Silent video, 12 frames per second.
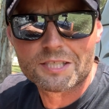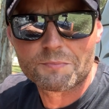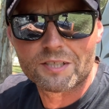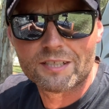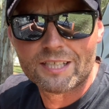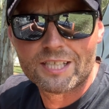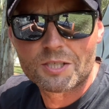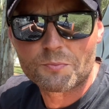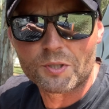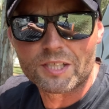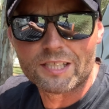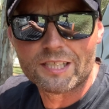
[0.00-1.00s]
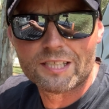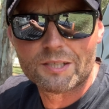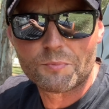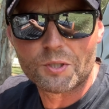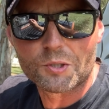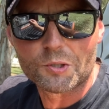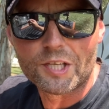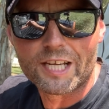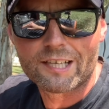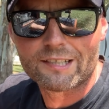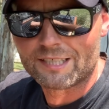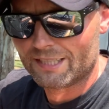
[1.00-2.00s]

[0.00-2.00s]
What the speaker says: but it's pretty good now.